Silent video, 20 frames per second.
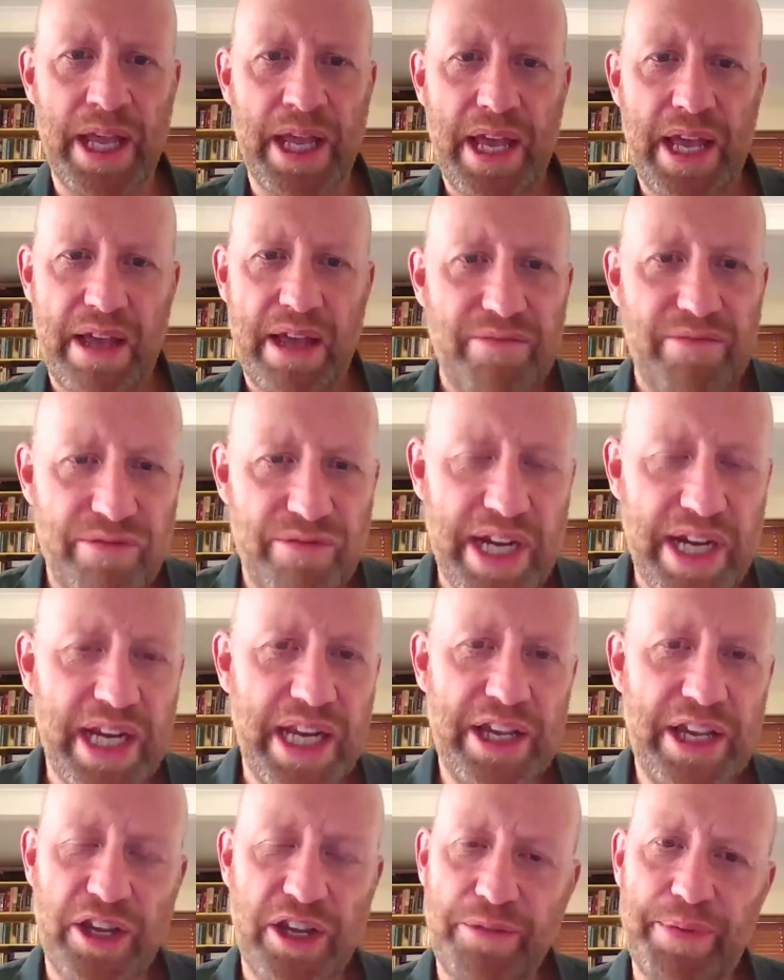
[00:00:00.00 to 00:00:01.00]
really
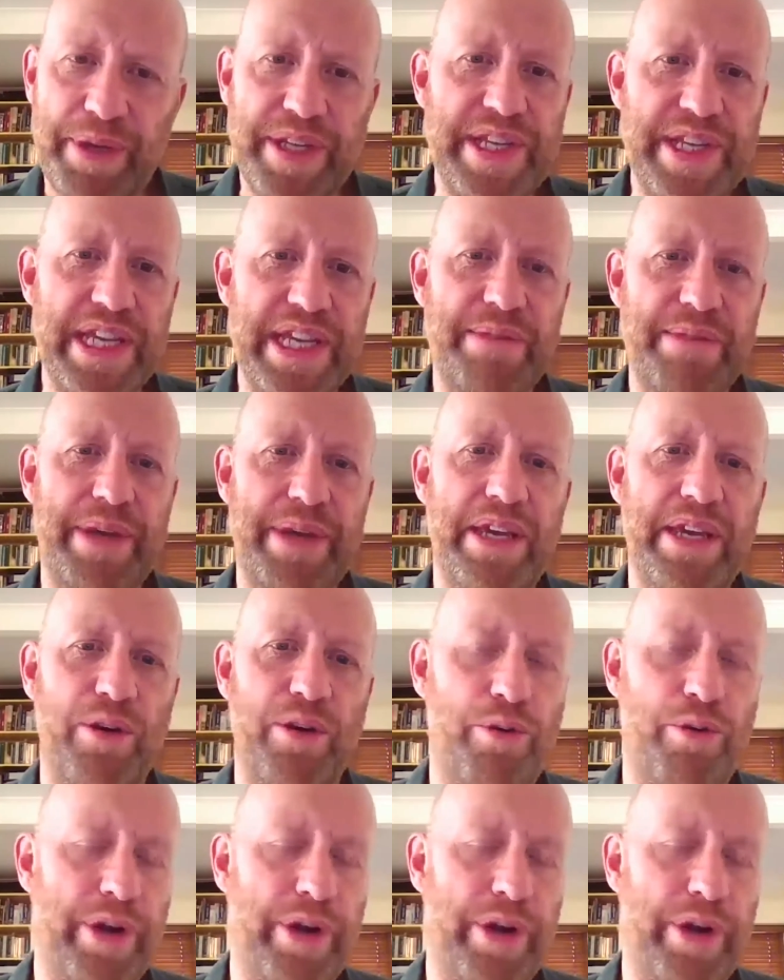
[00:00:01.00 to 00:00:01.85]
could be TB, or it